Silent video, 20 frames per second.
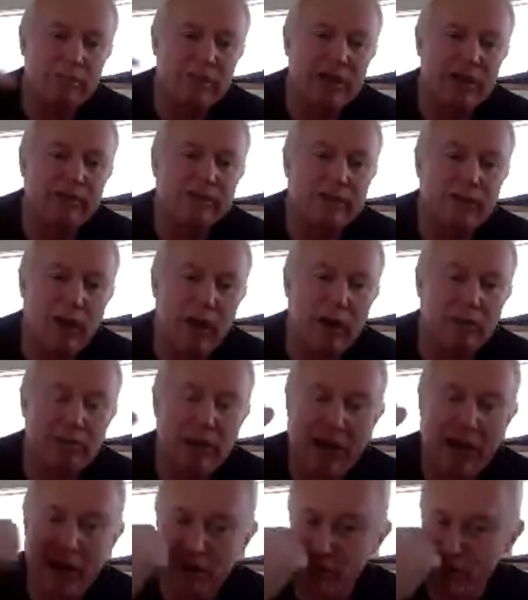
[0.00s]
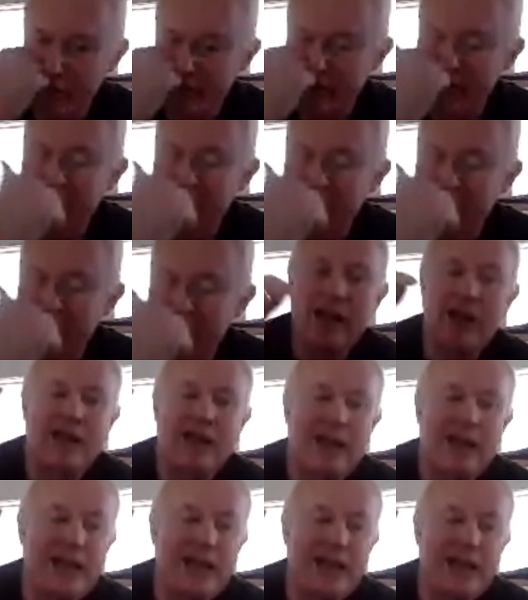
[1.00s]
So that me, fa boundary
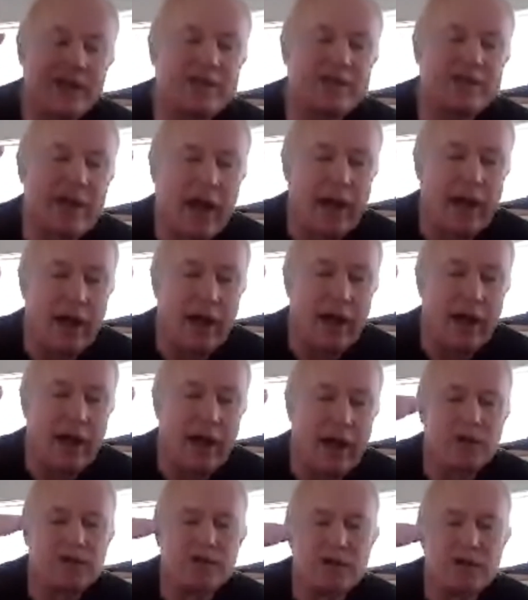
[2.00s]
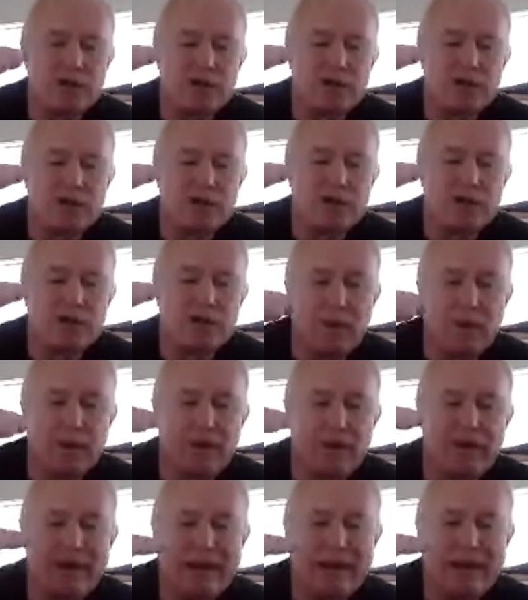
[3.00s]
is a
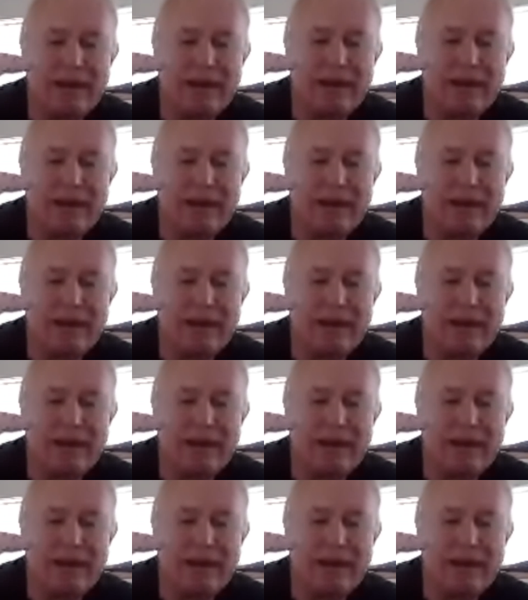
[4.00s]
transition point,